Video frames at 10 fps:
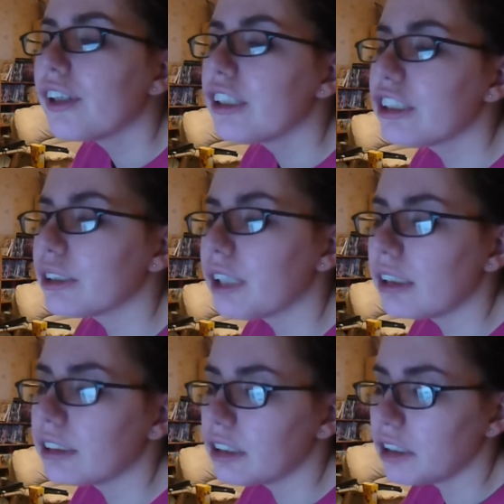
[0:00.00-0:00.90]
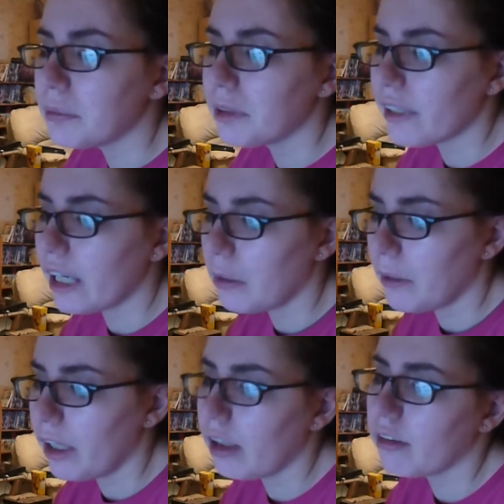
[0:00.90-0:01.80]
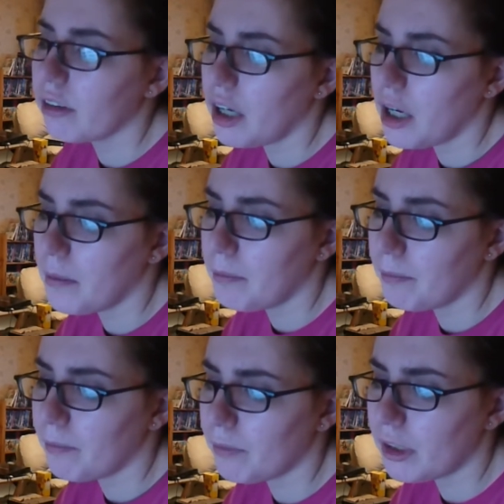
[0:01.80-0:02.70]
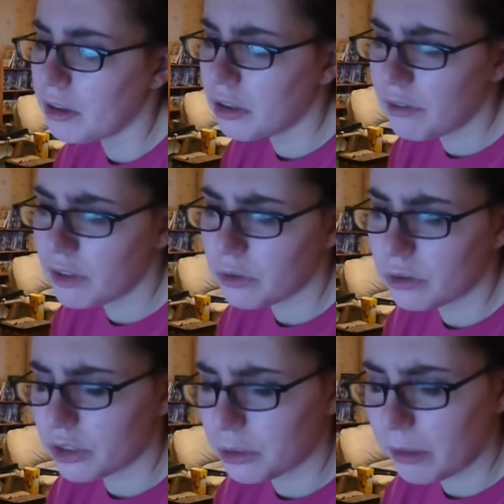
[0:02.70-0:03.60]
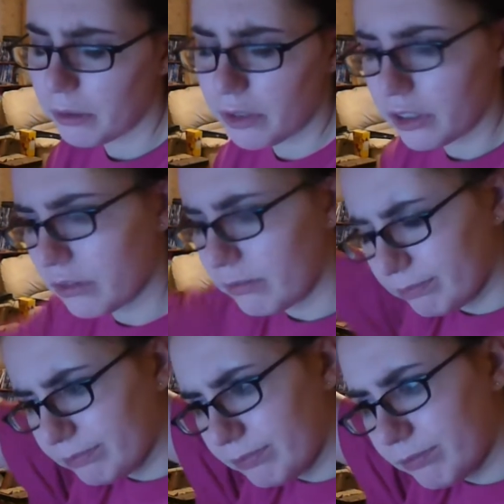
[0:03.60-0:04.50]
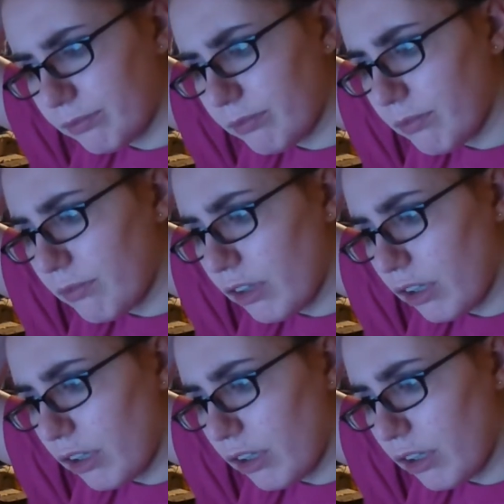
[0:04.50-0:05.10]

so I still need to put that away. I don't know if I told you about the